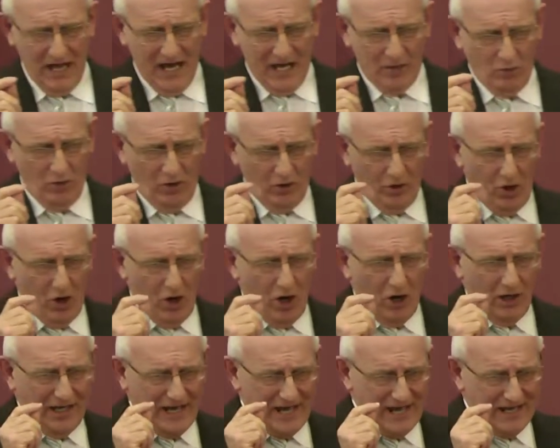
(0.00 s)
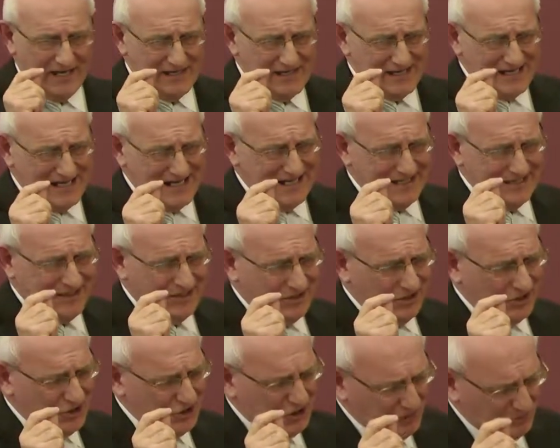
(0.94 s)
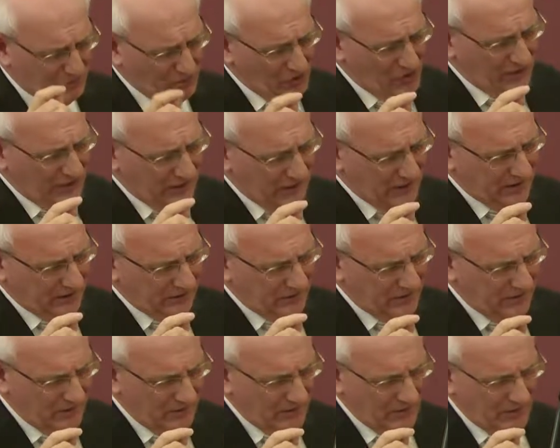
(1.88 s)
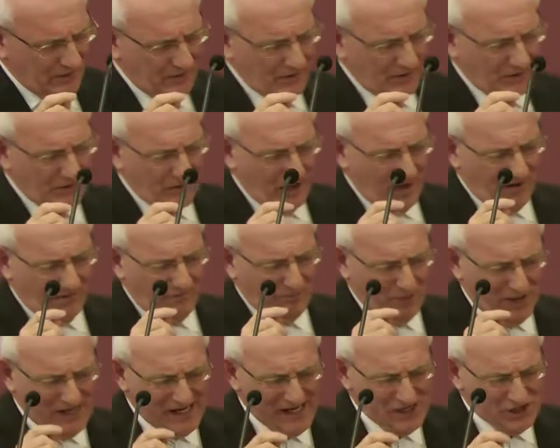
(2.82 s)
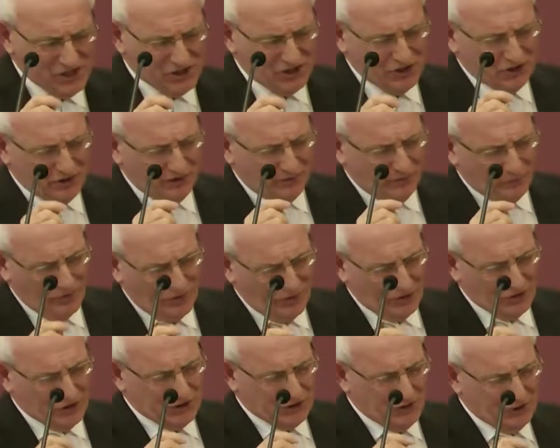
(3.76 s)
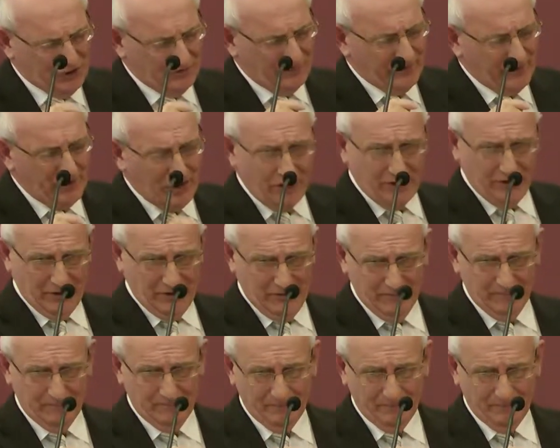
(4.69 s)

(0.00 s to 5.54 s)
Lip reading: And we're all in need this morning of patience of one sort of another.